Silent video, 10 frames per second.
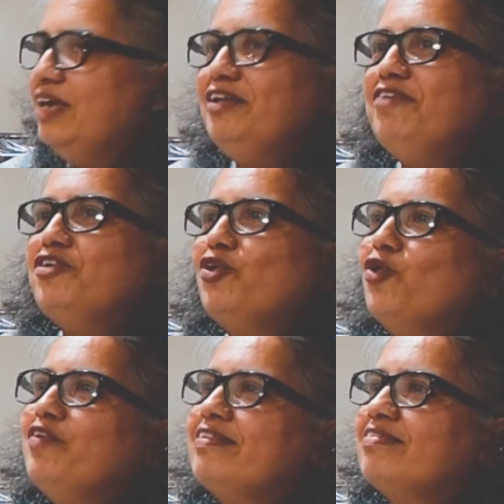even if you
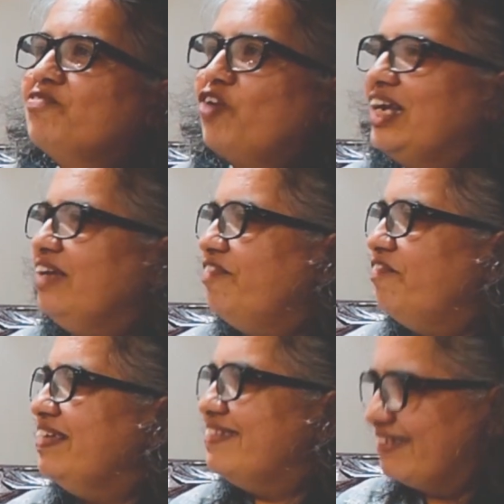go with 40,
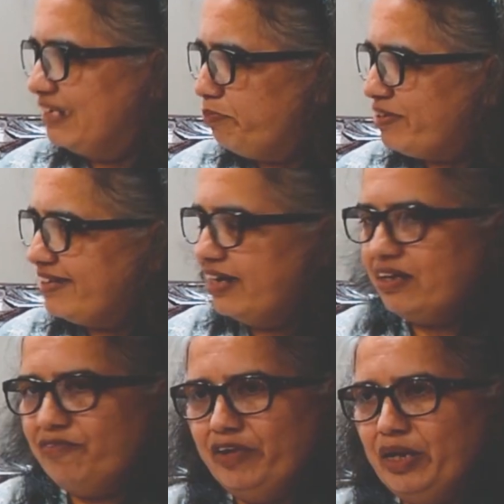50,
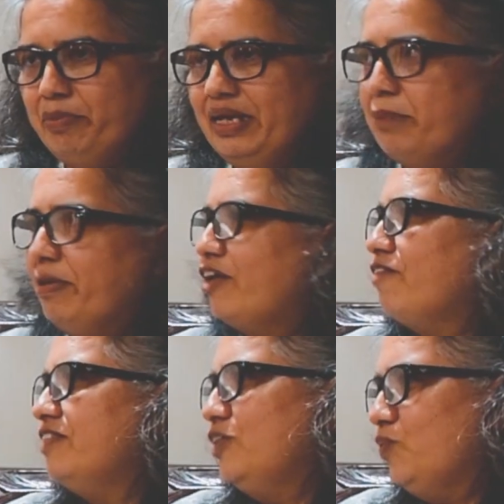60%, we'll be in a
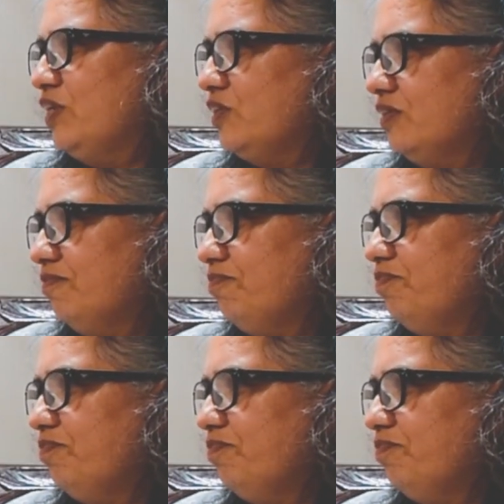better off situation.